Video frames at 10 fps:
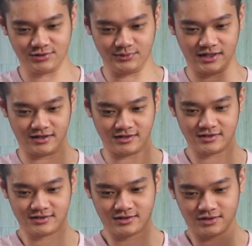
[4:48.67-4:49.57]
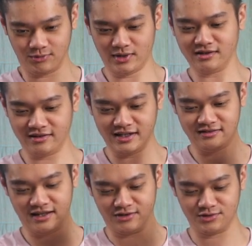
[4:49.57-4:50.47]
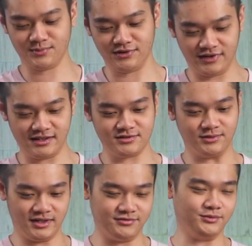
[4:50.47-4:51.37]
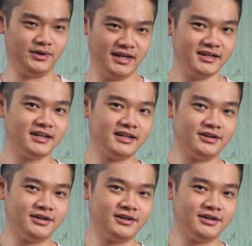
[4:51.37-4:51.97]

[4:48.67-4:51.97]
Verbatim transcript: So we got 1 green and 2 more reds to give away.